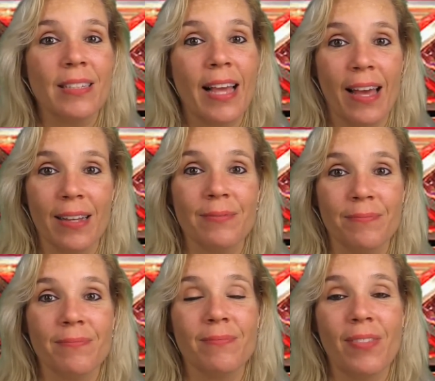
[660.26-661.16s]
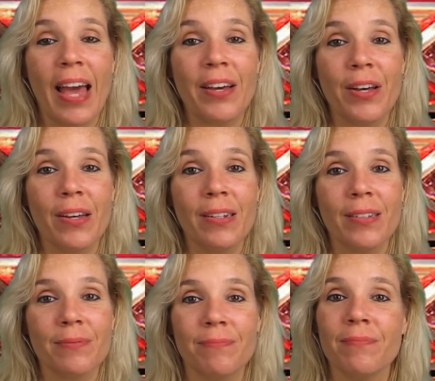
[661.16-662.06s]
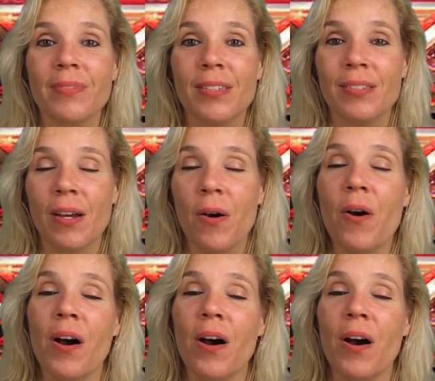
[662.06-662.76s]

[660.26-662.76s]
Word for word: Yeah, that good. So